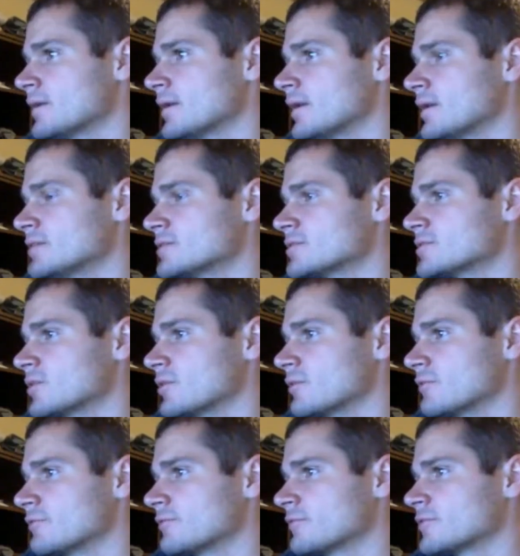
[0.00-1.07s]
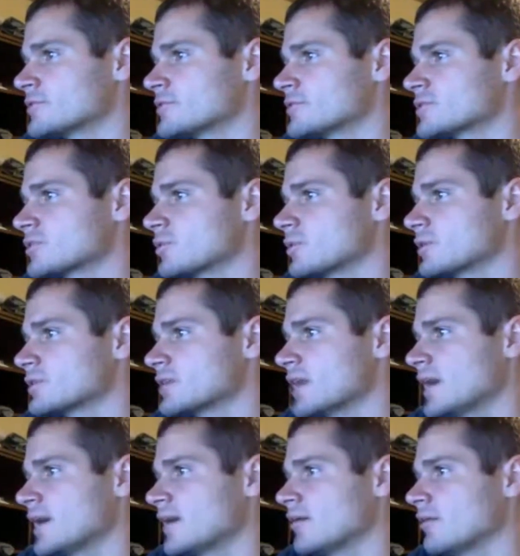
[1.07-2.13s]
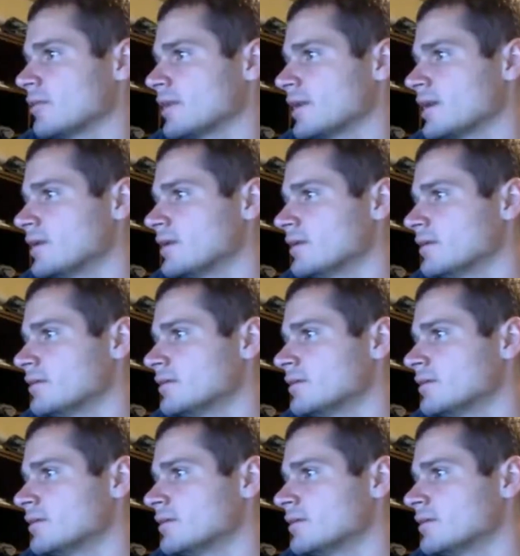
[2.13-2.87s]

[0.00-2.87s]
Alright, so the first quartile then